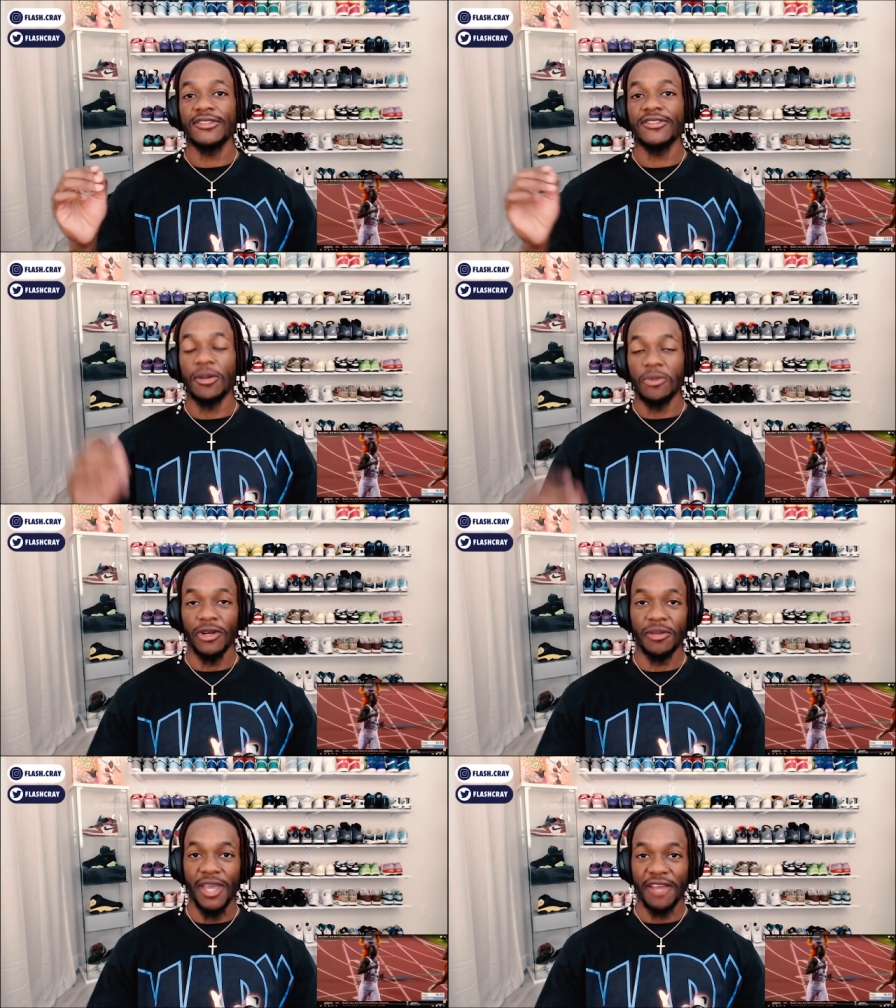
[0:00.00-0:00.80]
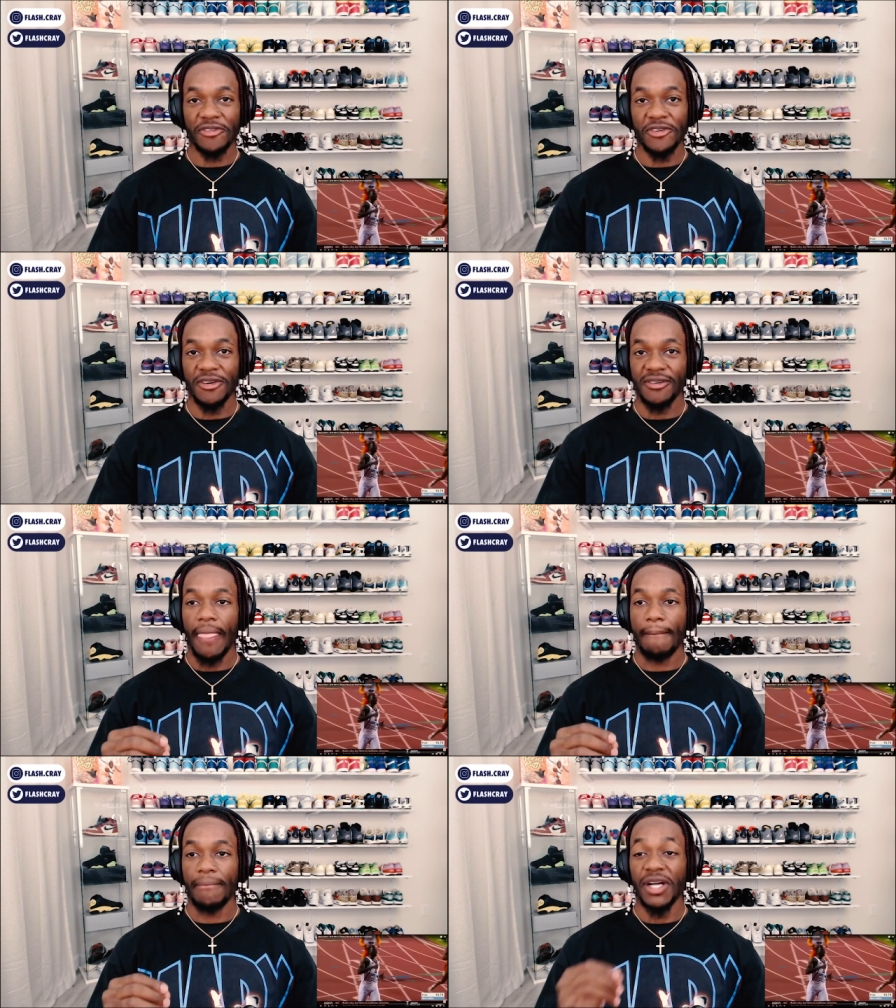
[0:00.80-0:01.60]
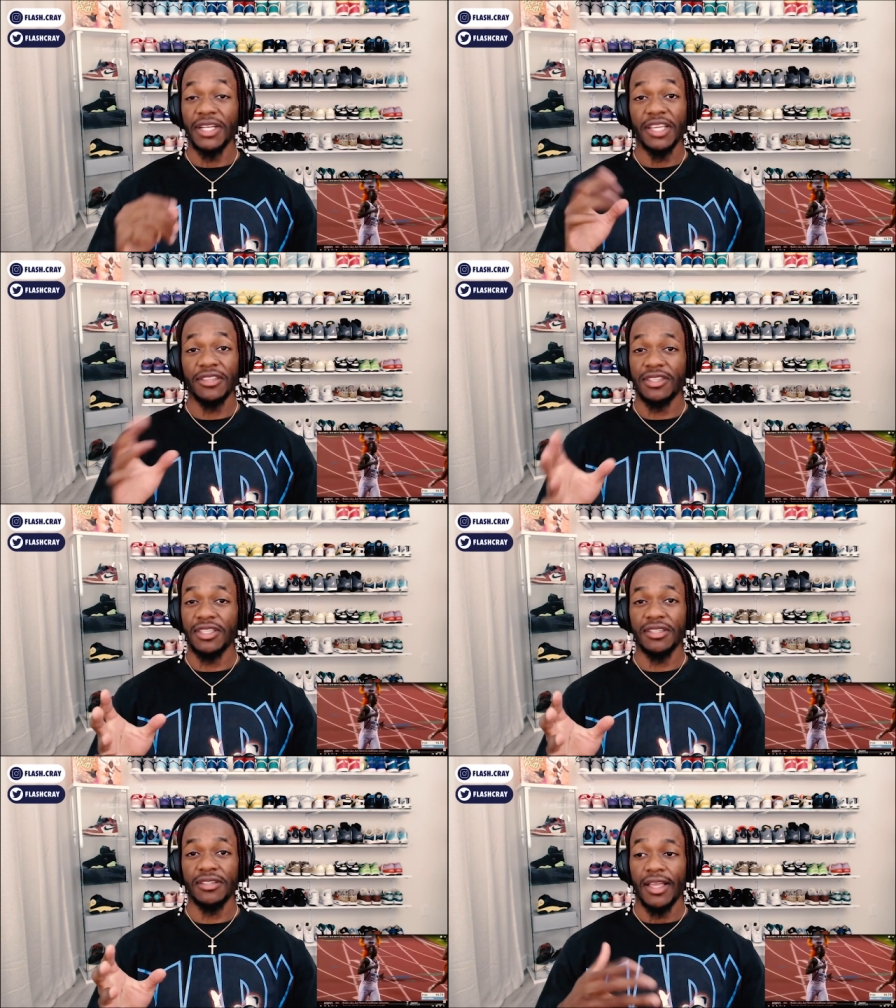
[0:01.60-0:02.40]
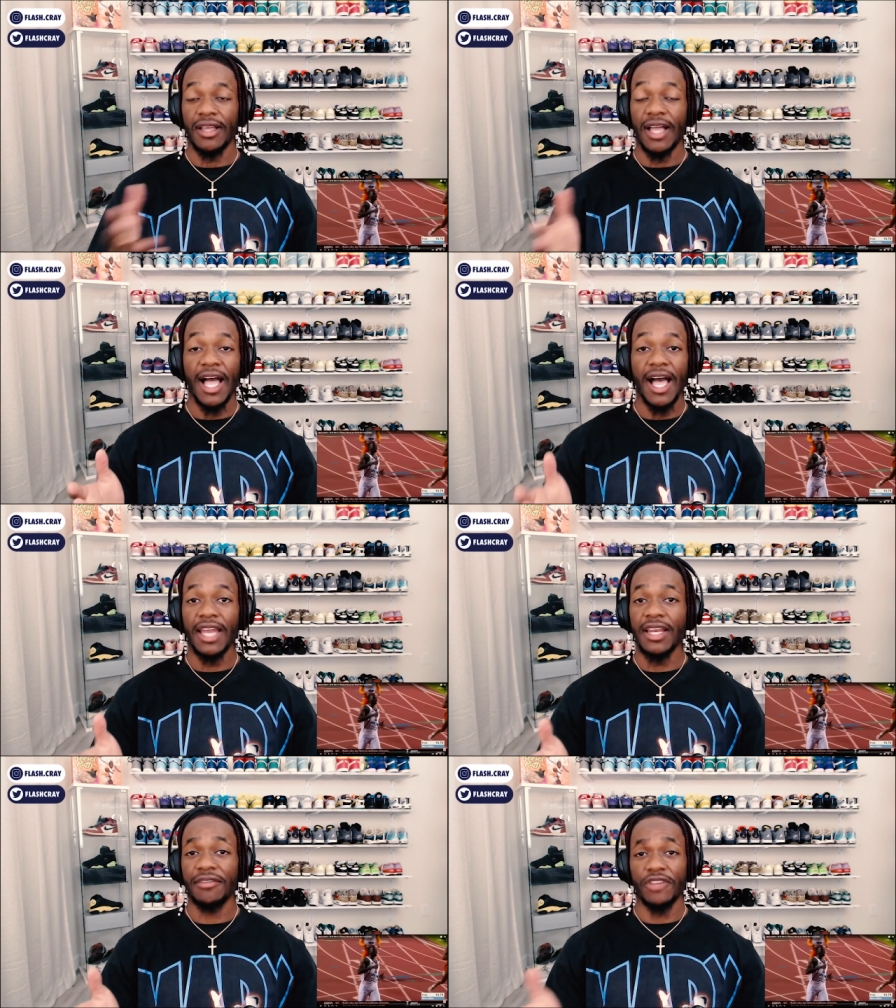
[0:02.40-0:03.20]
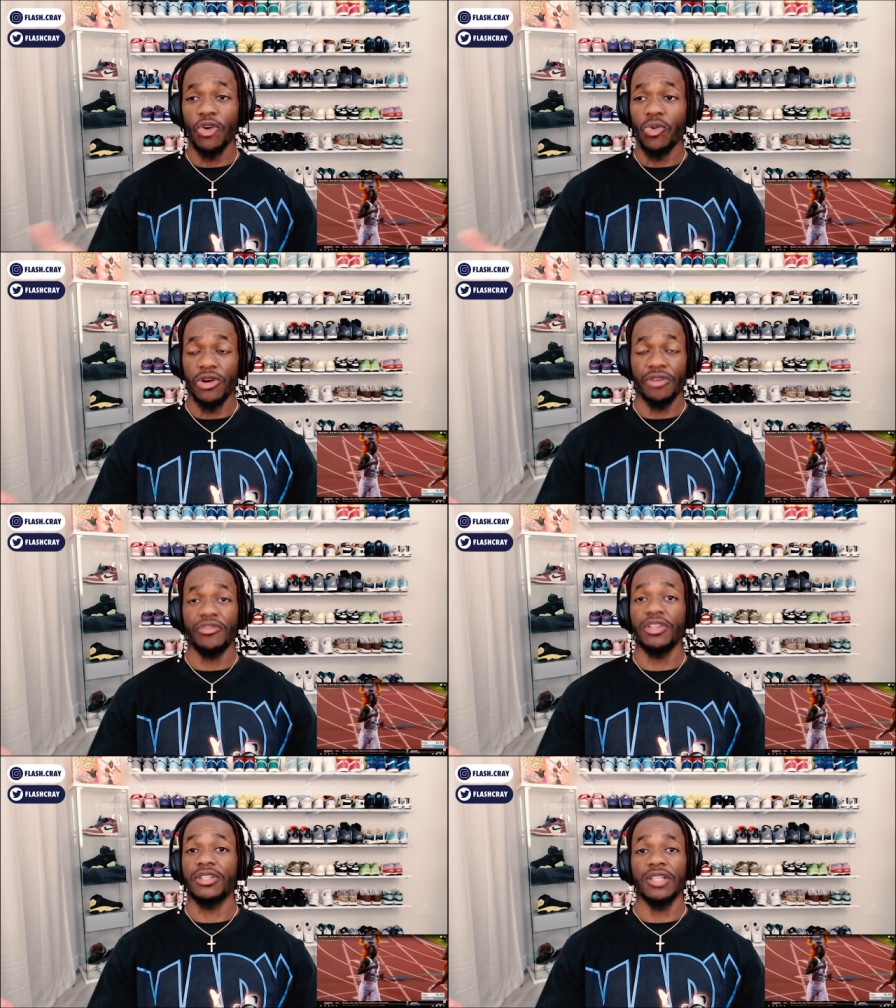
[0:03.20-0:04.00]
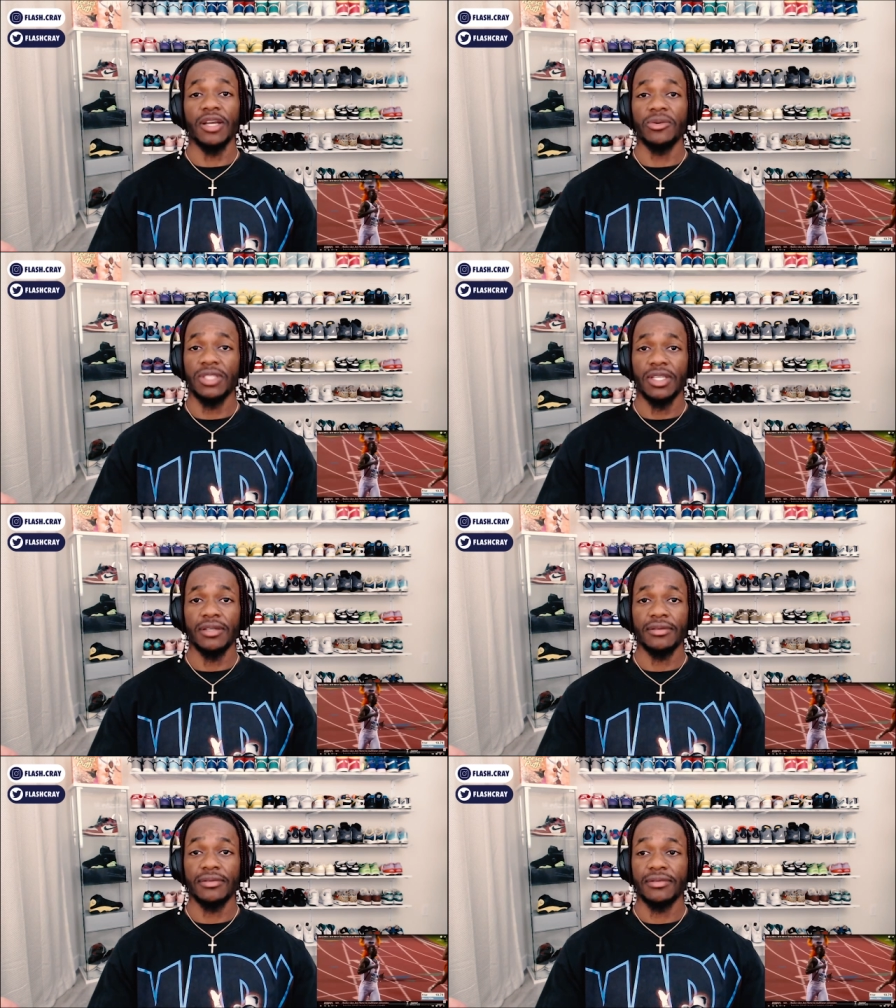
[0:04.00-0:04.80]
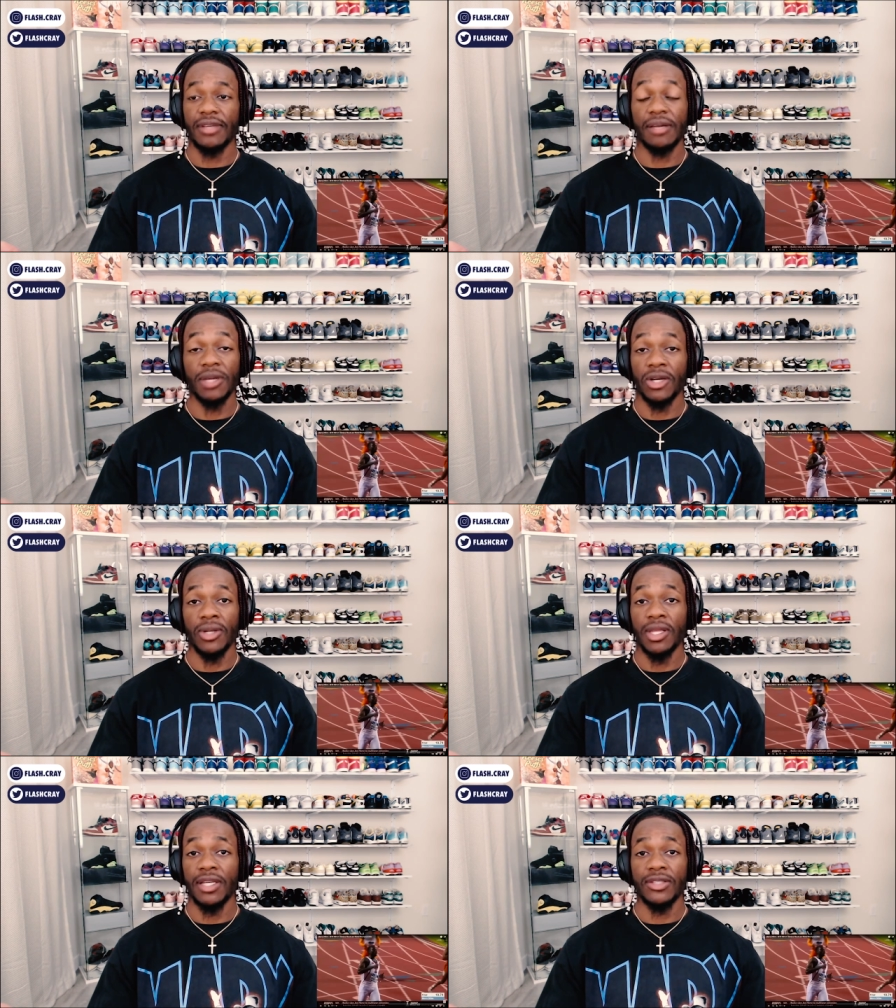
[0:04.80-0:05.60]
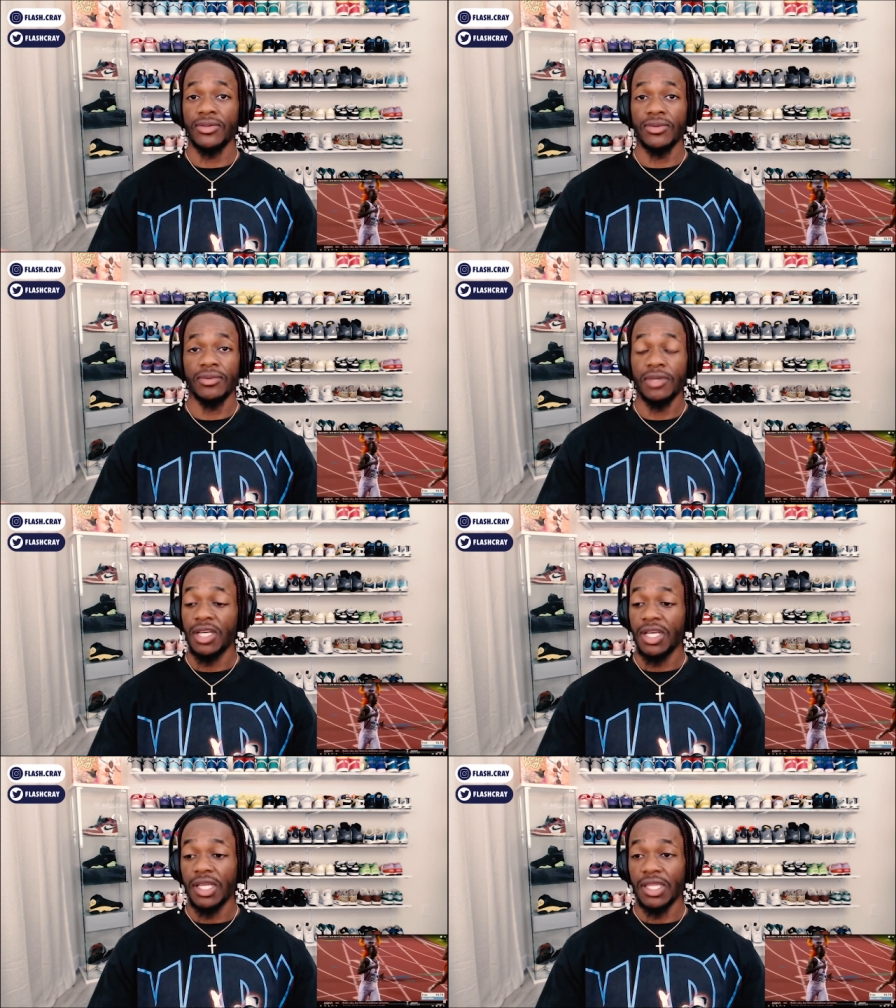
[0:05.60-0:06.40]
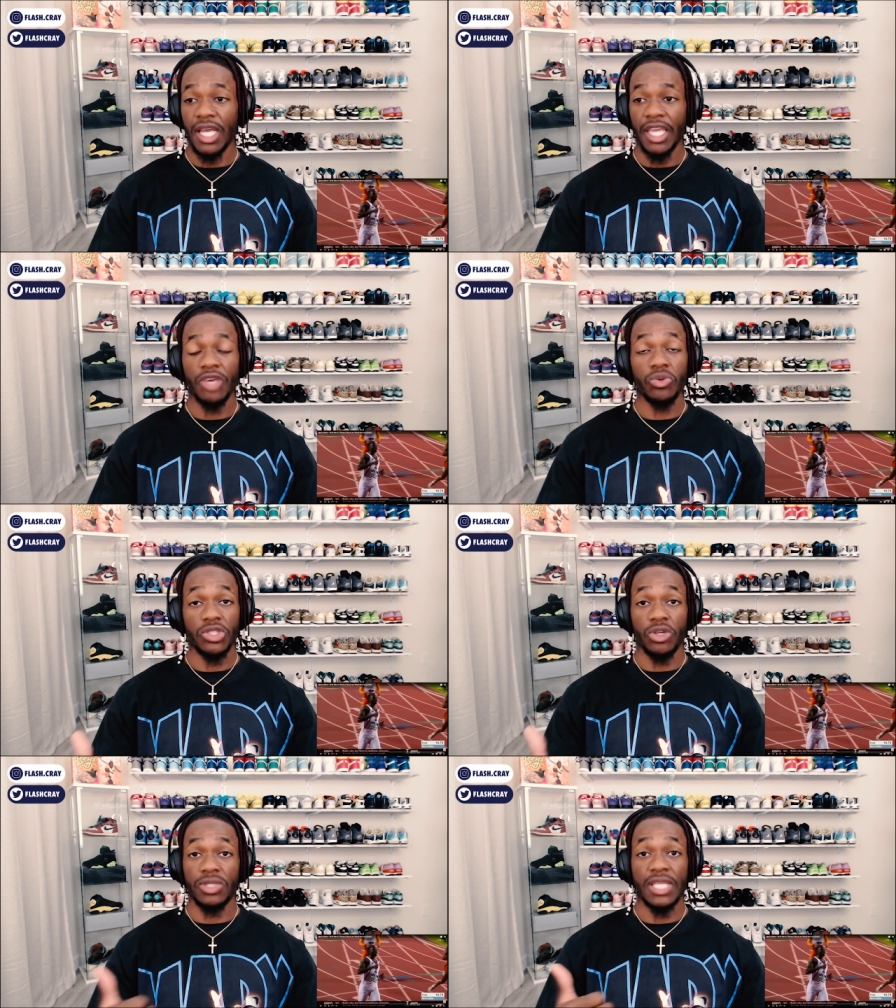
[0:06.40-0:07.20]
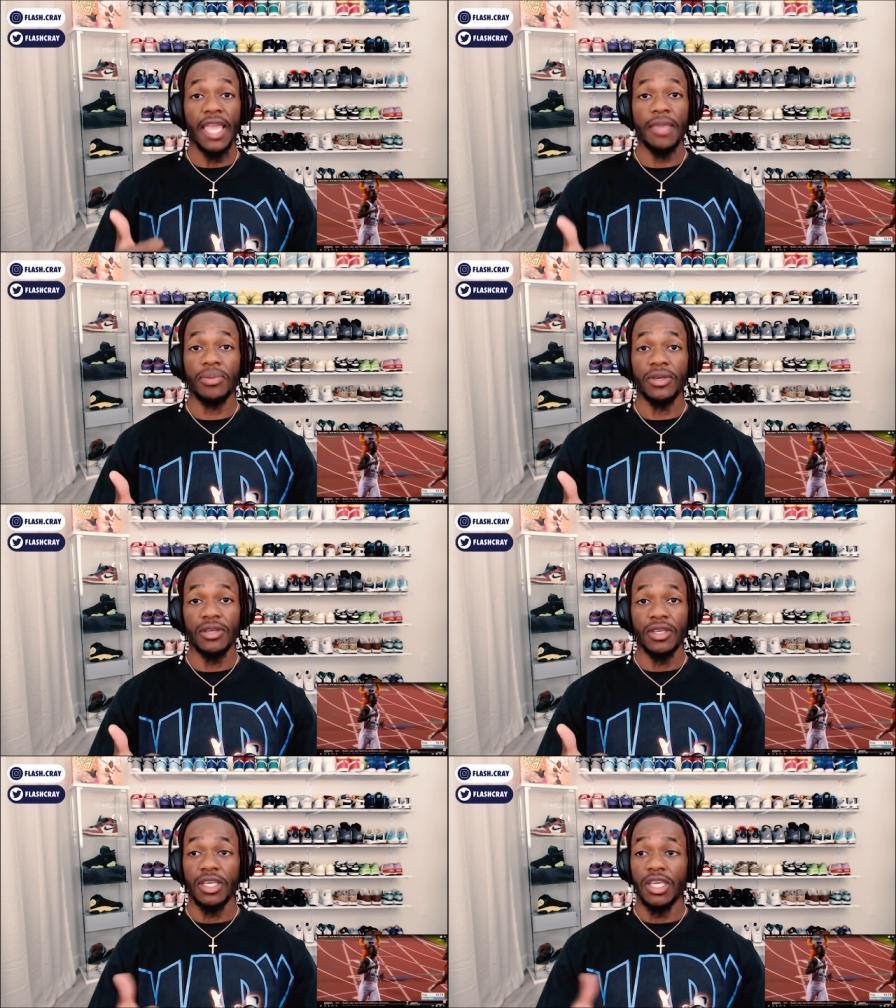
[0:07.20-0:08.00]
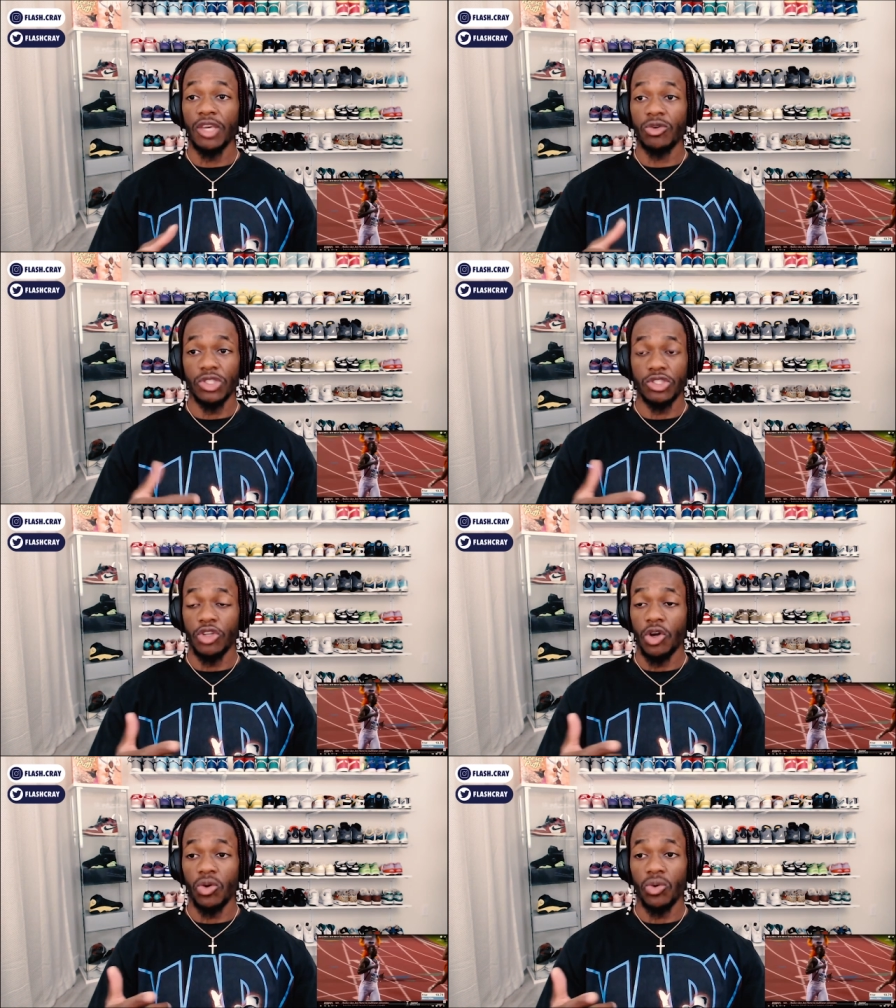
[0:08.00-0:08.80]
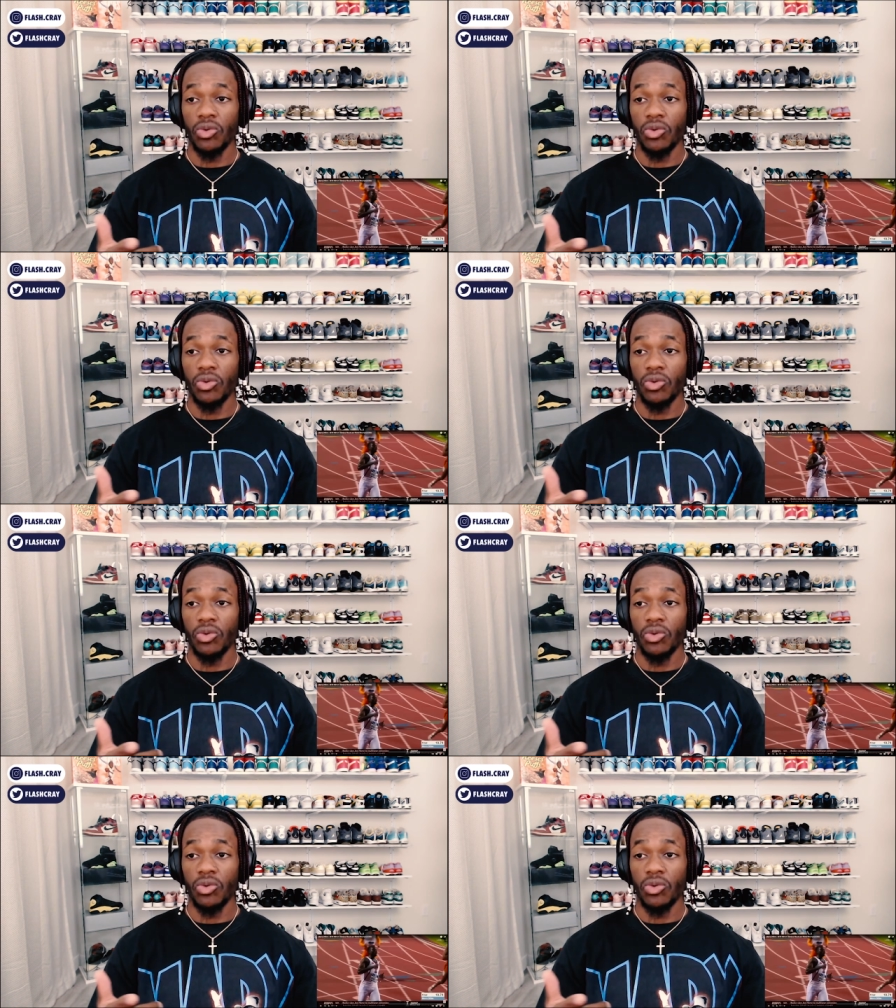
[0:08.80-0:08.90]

I'm running back for y'all. Another thing, I didn't even know where the finish line was at. I'm not gonna lie to you. Like, it was no tape. It was no,